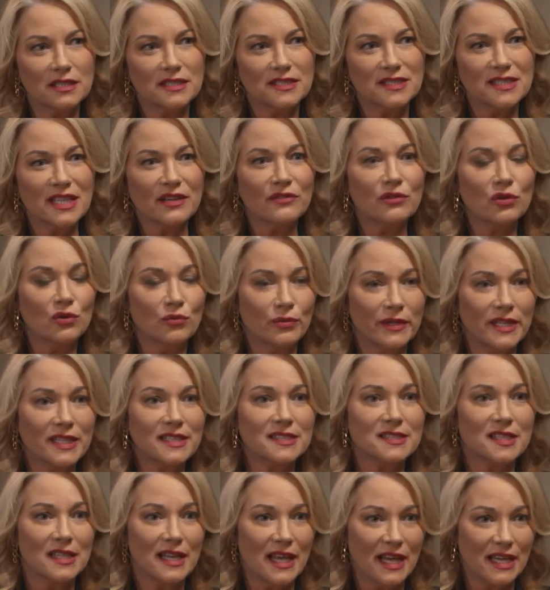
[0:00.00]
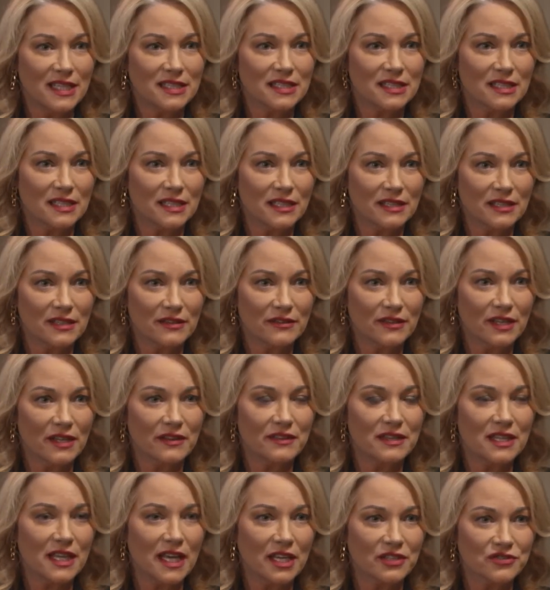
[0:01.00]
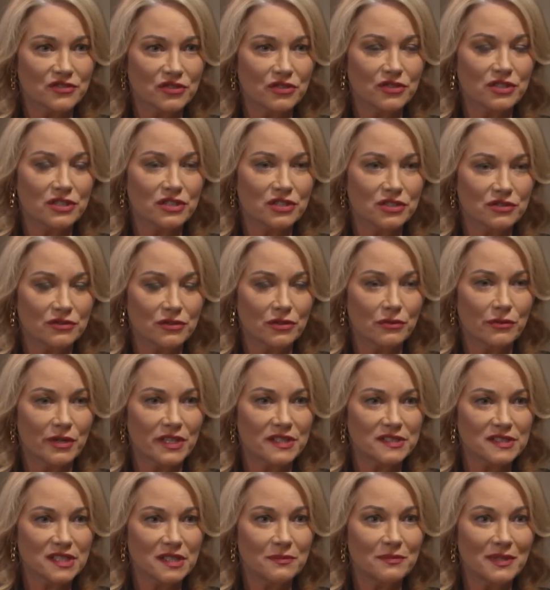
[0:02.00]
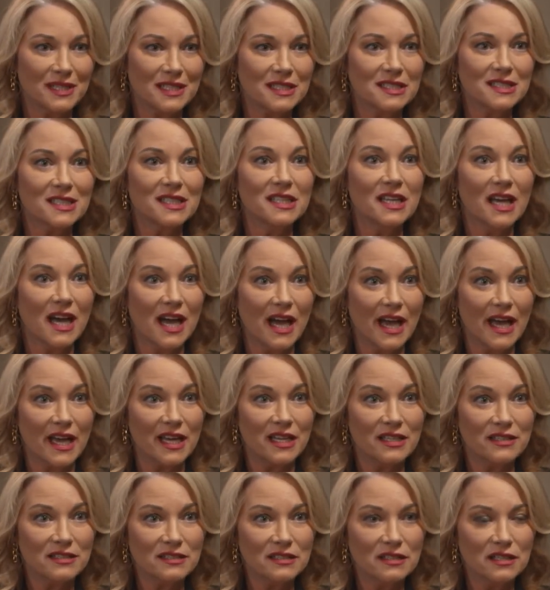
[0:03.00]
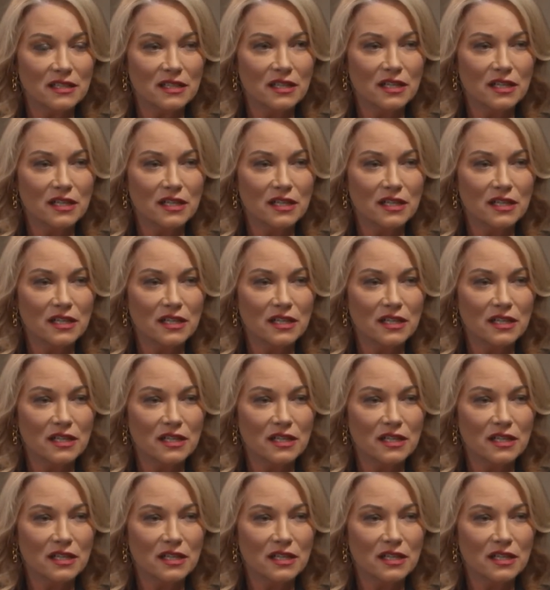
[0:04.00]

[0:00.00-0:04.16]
several weeks later that the extradition request had been denied